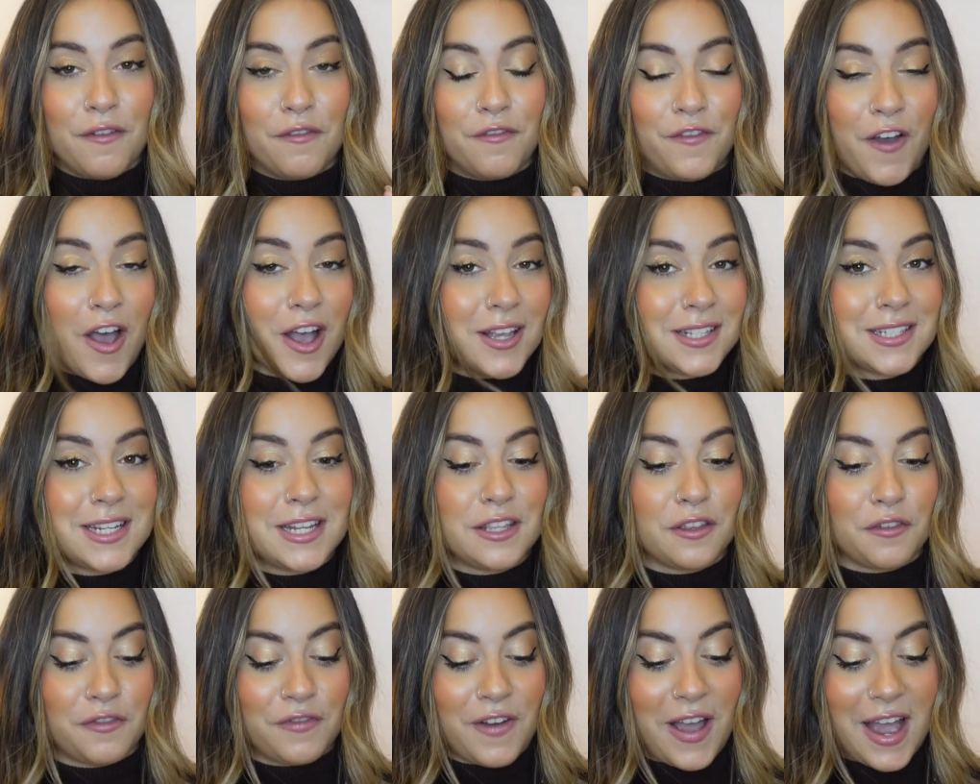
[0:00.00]
Firstly,
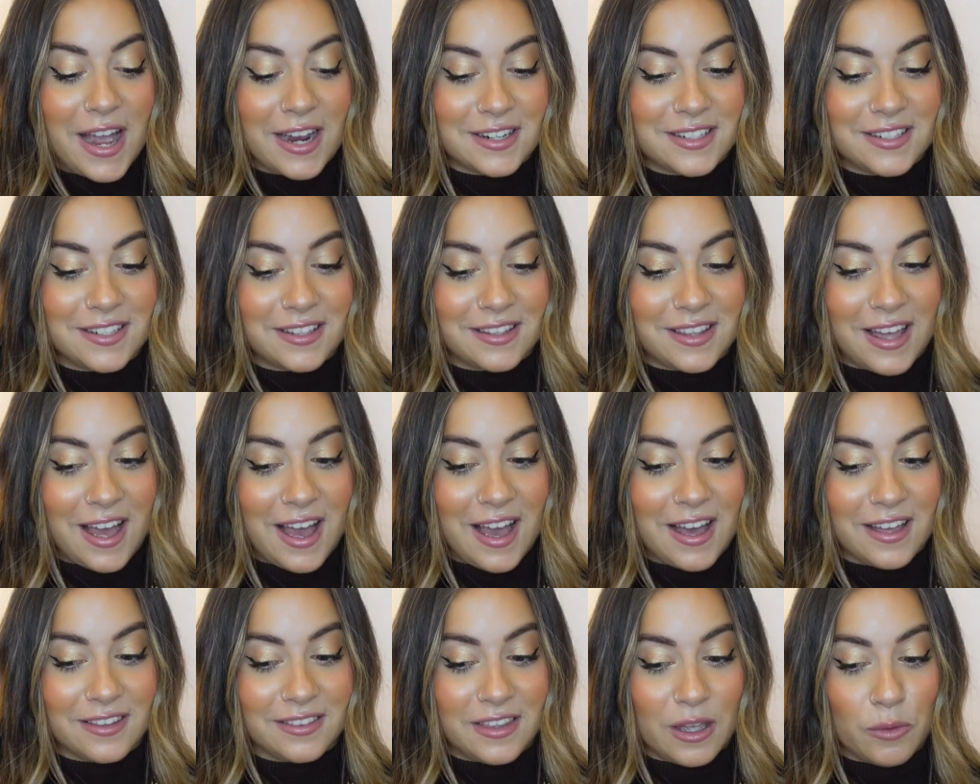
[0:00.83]
the fact
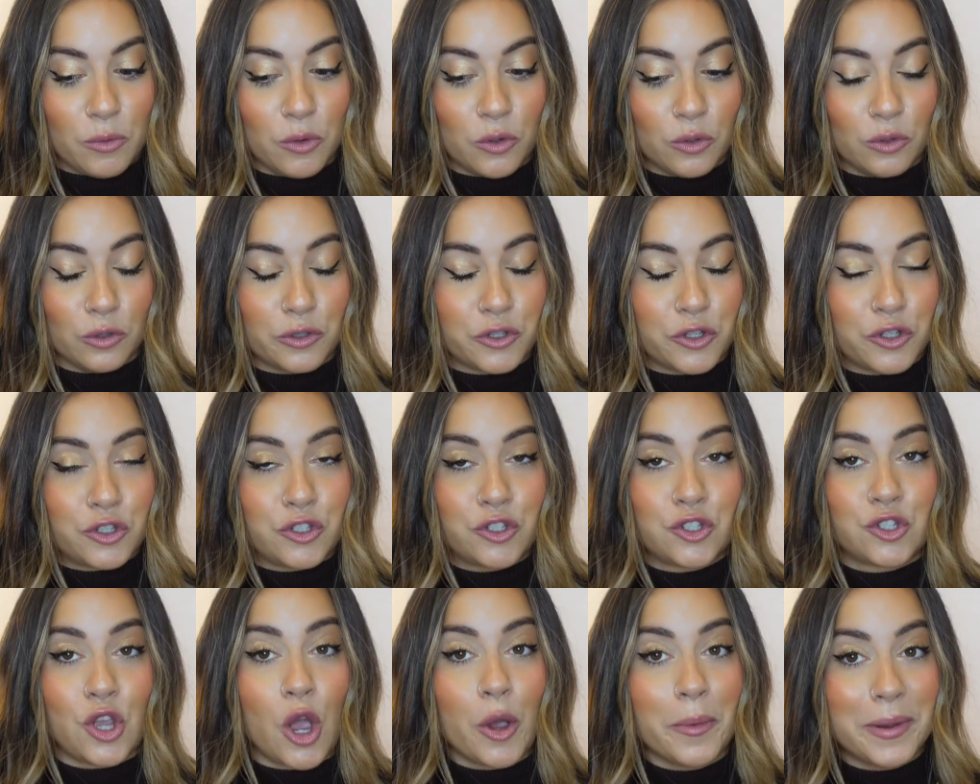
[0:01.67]
that they were all
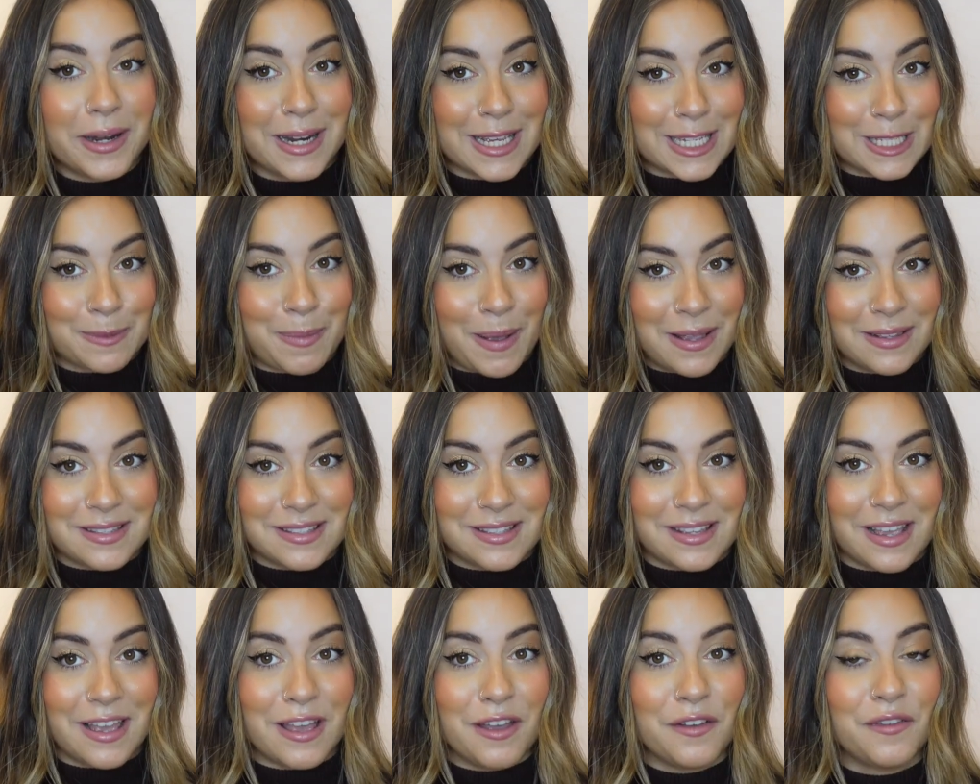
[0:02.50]
so
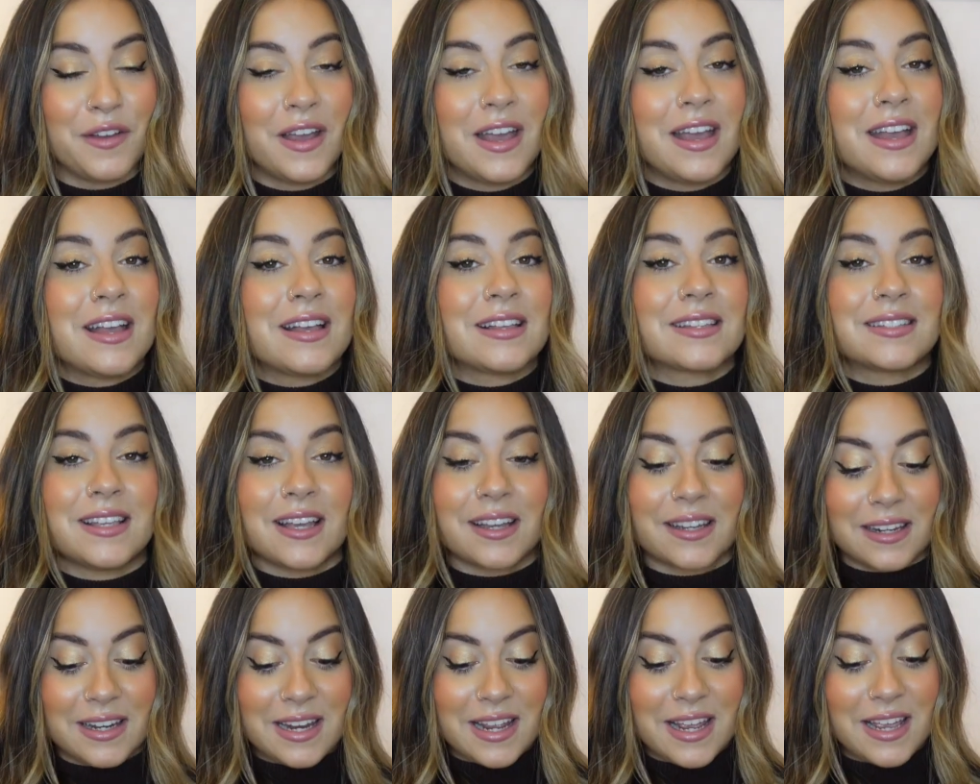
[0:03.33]
inexpensive.
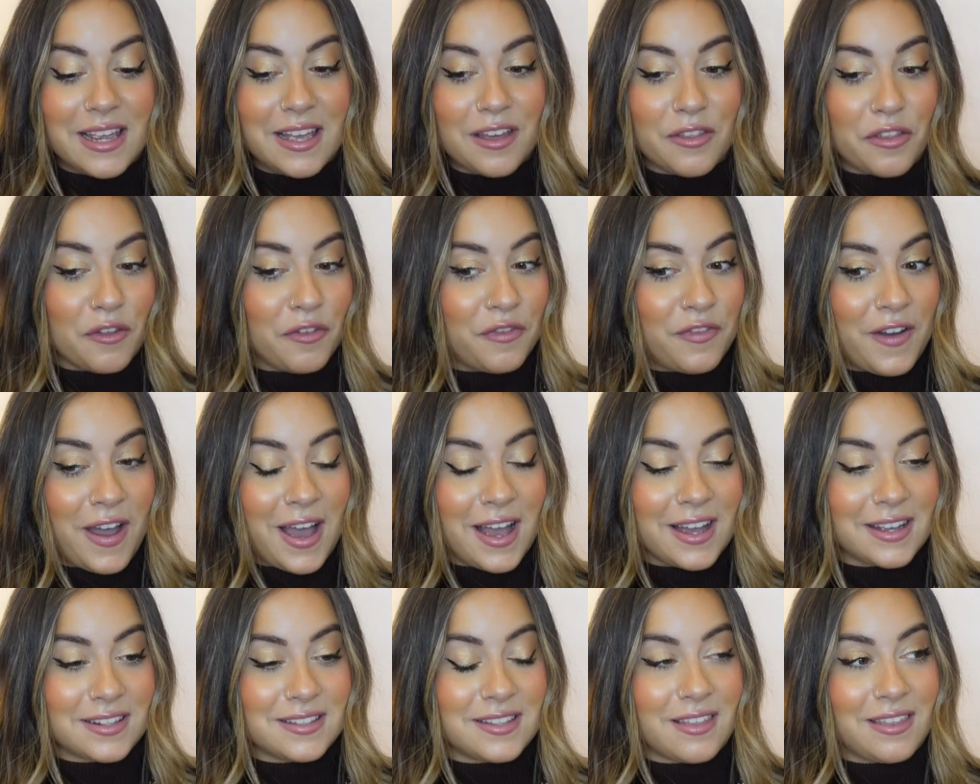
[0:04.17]
Secondly, the
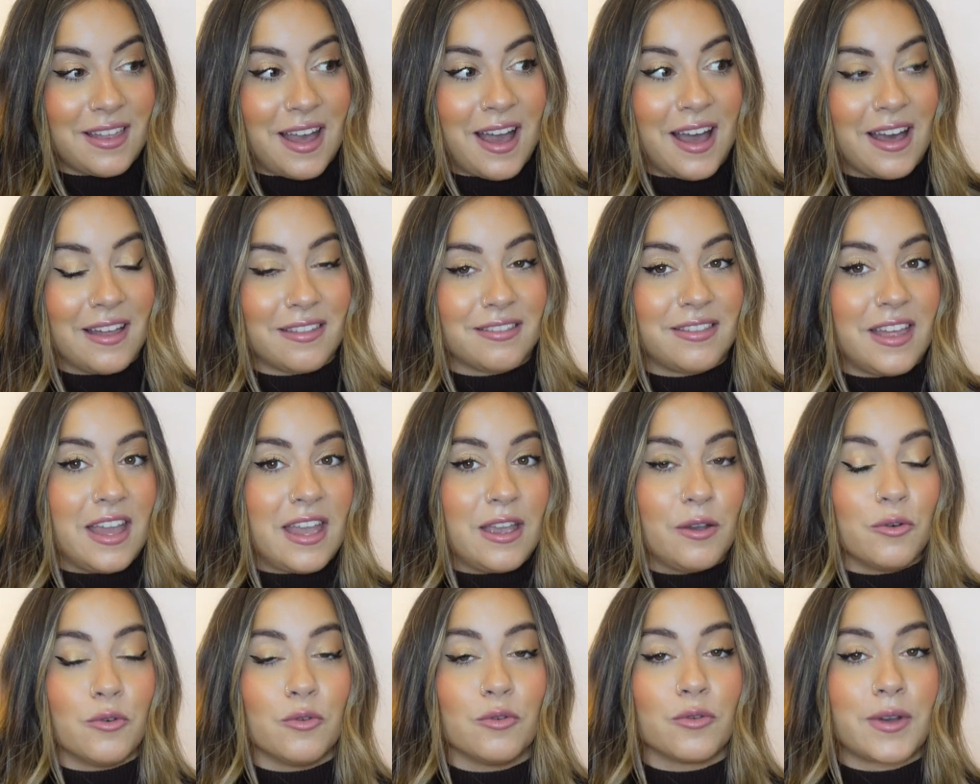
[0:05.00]
fact that
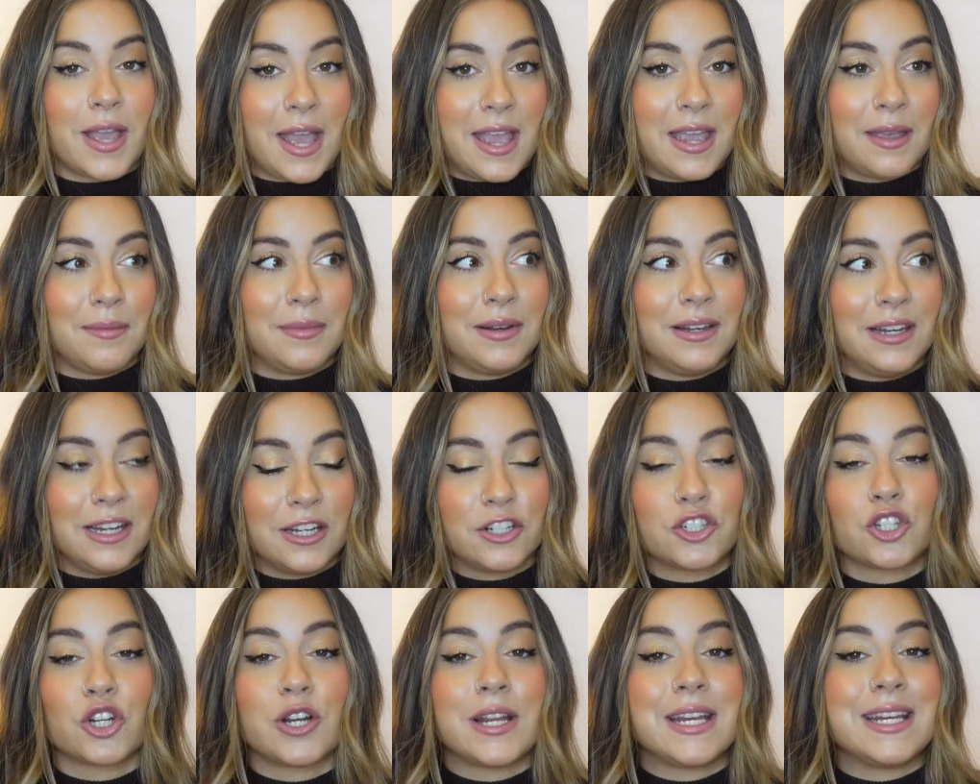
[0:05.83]
they all came
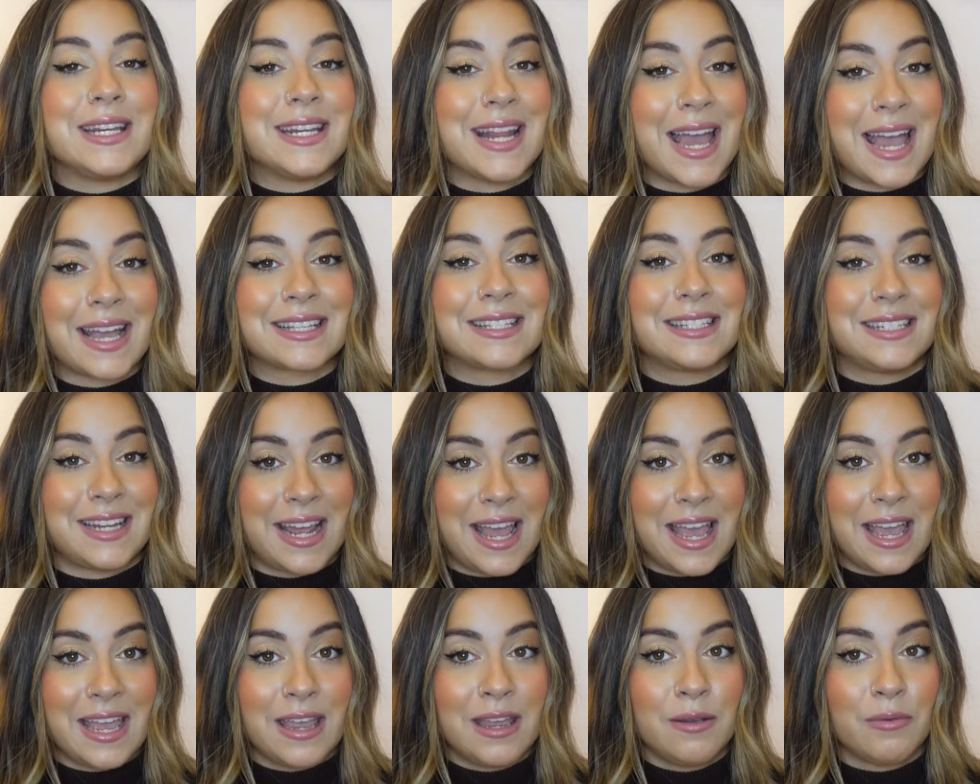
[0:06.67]
literally next
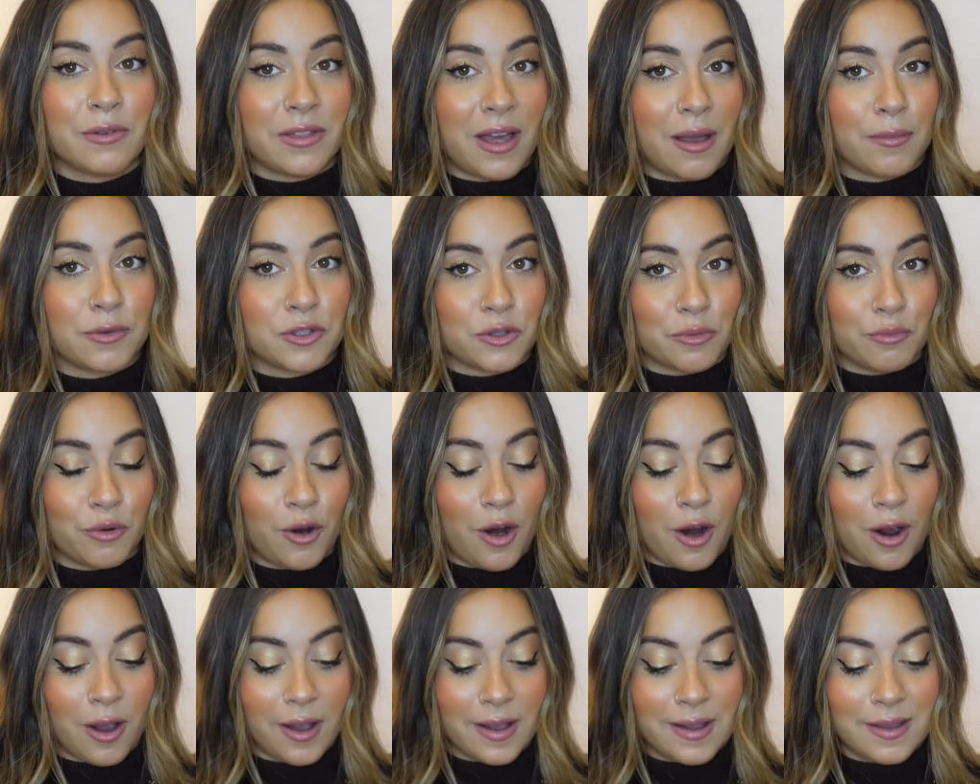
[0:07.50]
day with Amazon
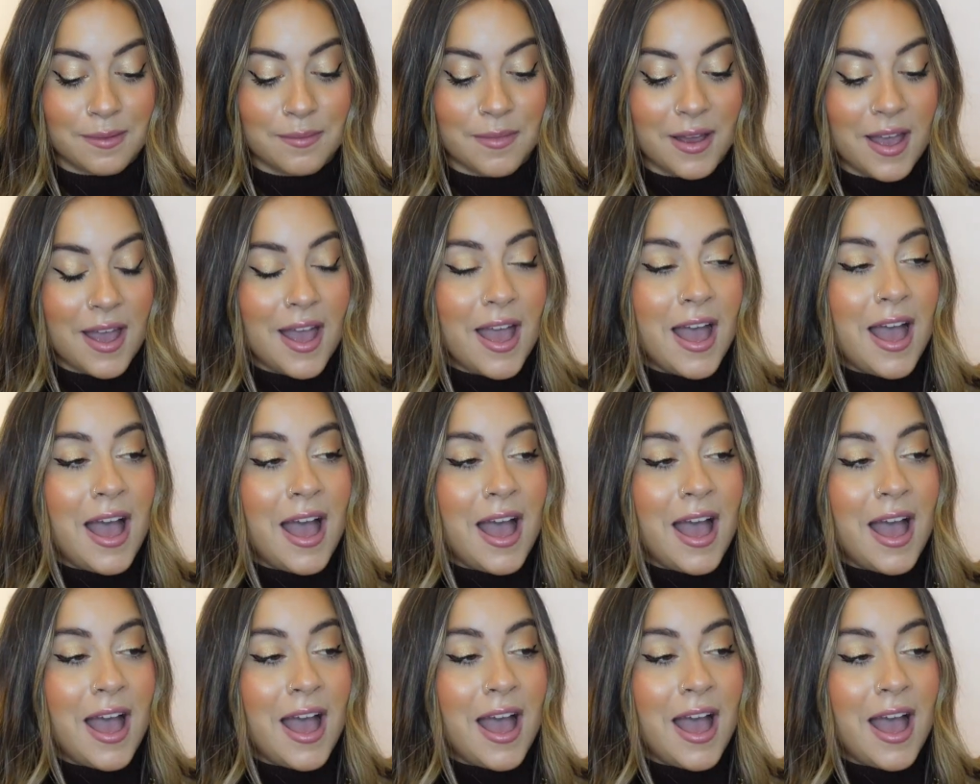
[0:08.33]
Prime.